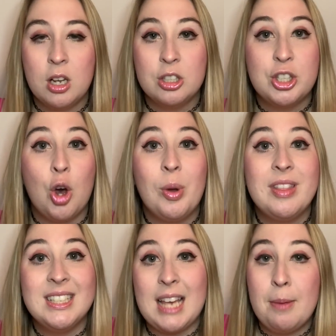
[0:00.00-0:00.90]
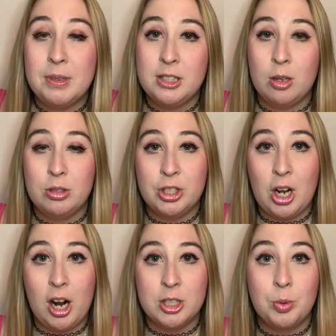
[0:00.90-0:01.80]
So when this episode
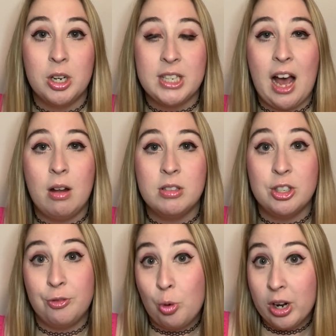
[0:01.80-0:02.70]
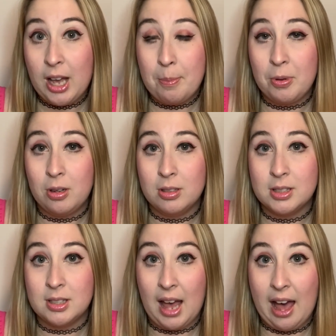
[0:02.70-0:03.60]
starts, we're down to 4
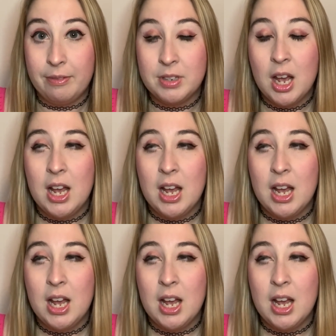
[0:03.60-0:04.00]
couples left.